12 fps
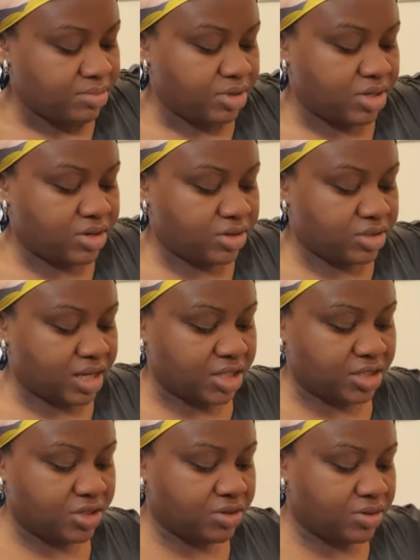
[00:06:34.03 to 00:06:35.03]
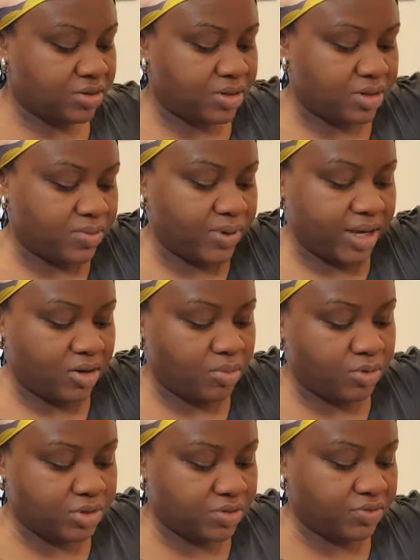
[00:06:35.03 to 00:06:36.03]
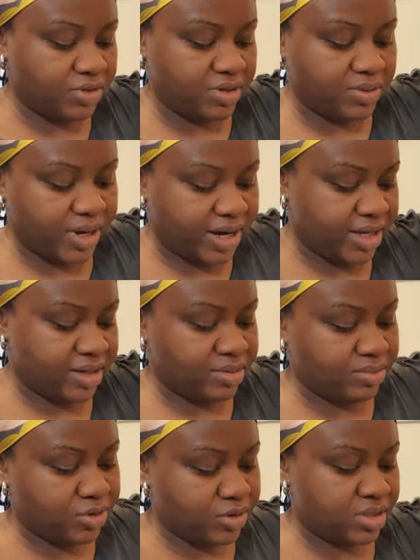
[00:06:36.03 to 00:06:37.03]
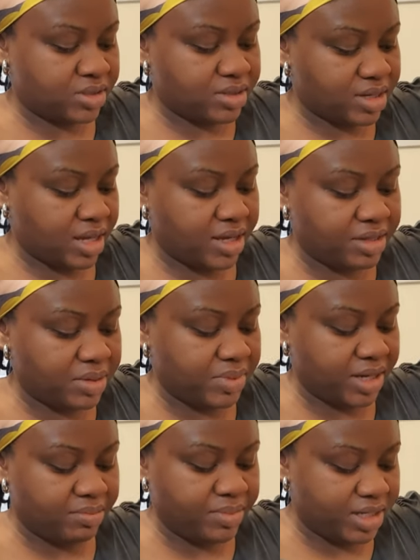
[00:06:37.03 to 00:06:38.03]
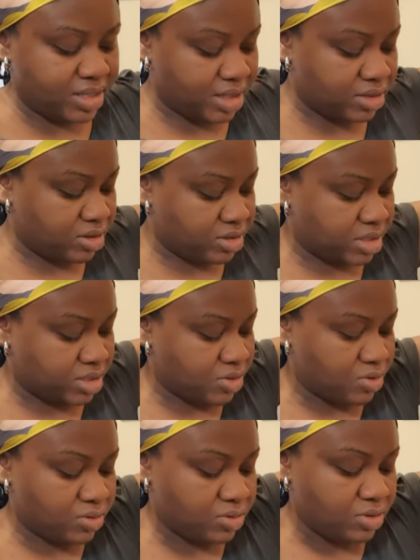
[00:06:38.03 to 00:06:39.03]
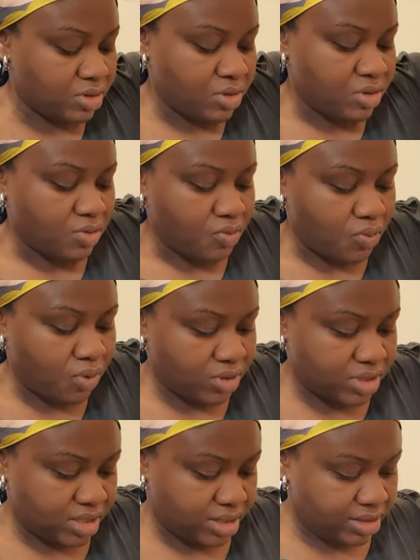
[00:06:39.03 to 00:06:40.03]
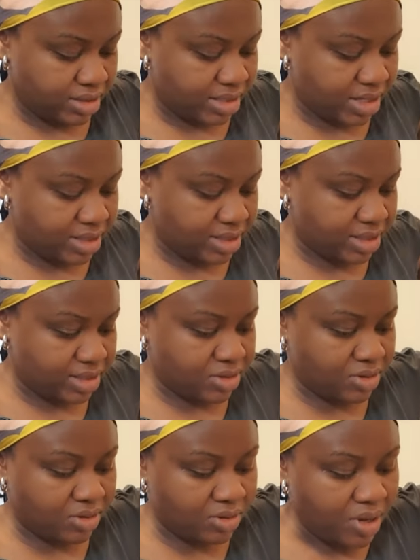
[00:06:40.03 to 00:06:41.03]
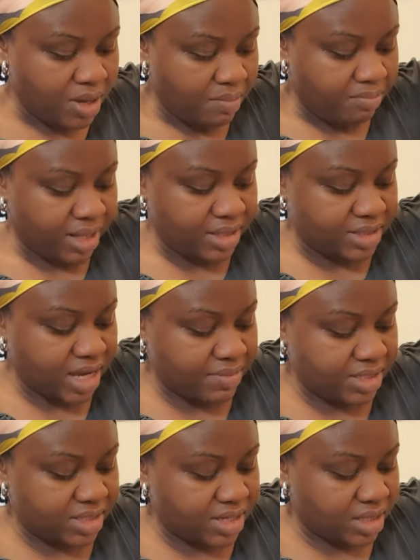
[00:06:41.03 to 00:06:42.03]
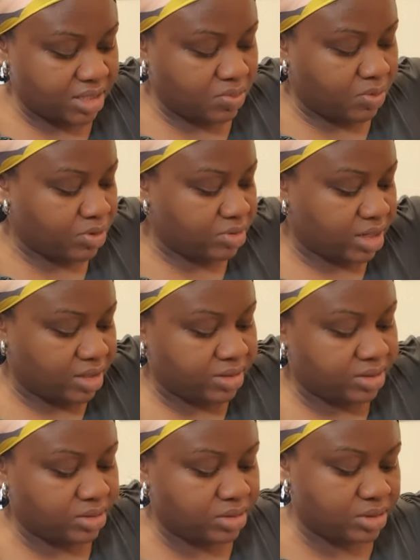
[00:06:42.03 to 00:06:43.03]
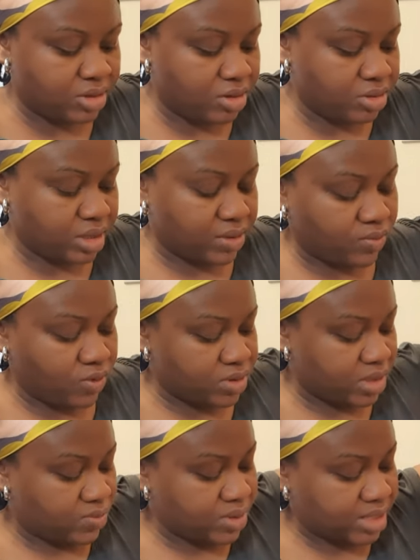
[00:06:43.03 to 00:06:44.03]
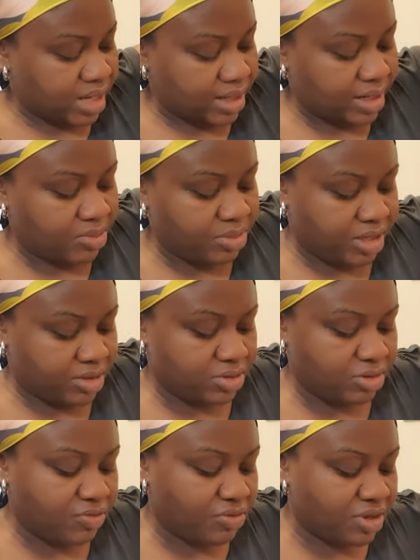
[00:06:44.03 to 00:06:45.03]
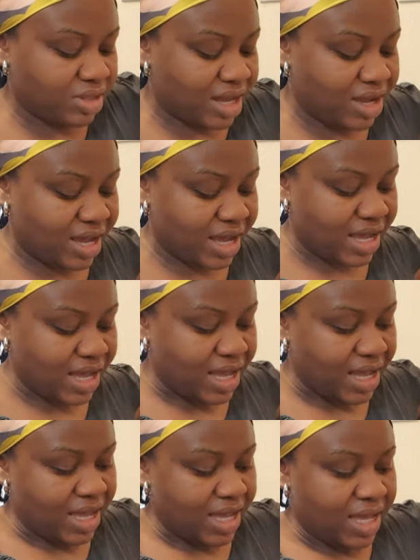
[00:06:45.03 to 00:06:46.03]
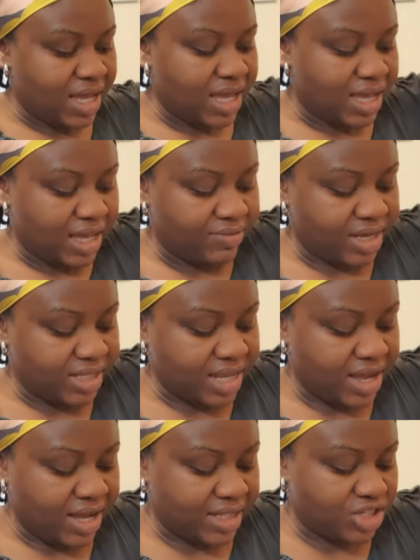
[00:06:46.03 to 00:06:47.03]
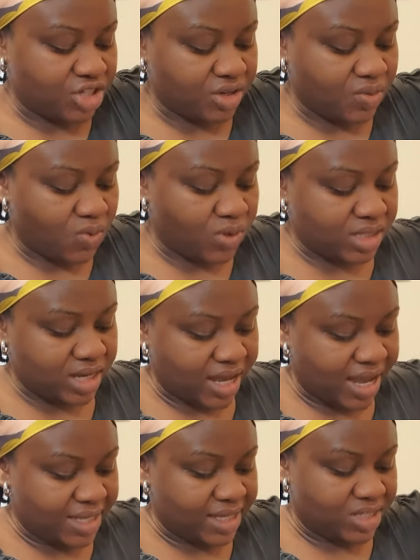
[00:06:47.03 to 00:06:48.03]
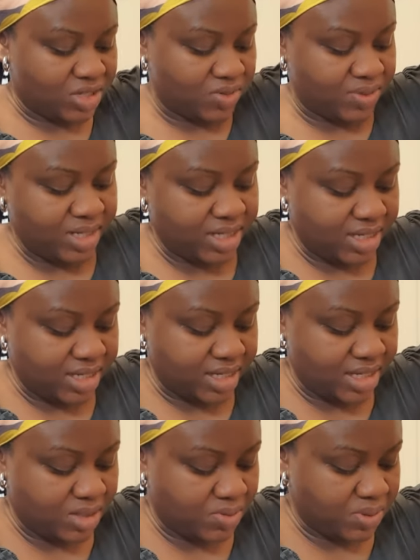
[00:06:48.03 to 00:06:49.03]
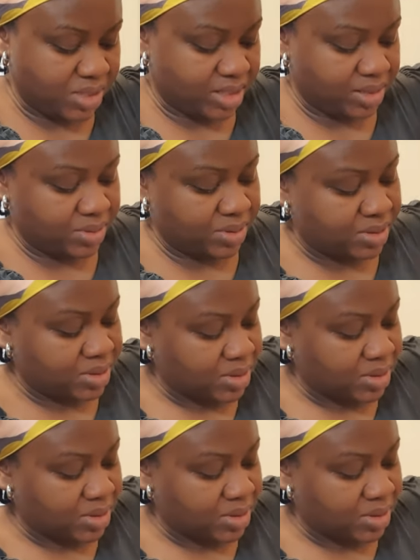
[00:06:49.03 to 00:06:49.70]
because as you're aware, most of you are aware, most uh, the meat, has got its own water containing it. So by the time it starts to boil now, those all that water will start coming out. So if you're not, if there's not additional water added to it, it will